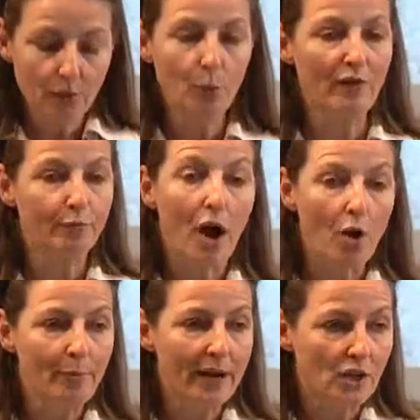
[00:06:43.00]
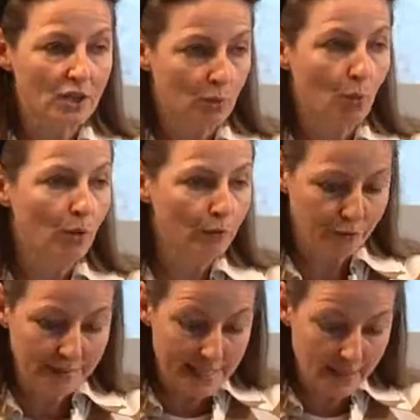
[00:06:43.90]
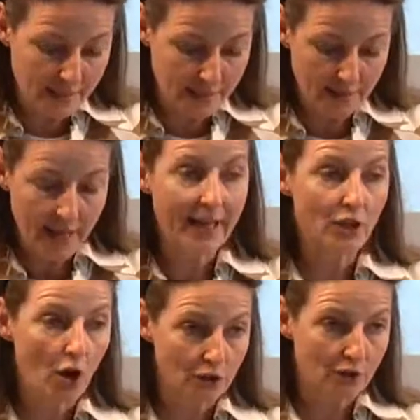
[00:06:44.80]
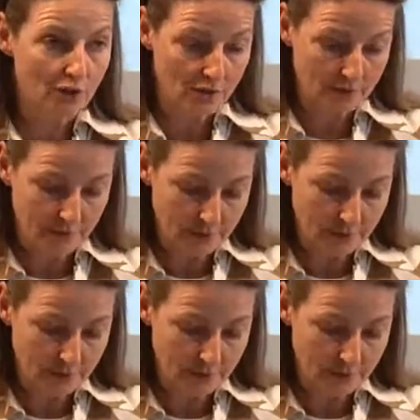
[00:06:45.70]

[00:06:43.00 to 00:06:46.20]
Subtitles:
We have brown bears, wolves, lynx, and otters.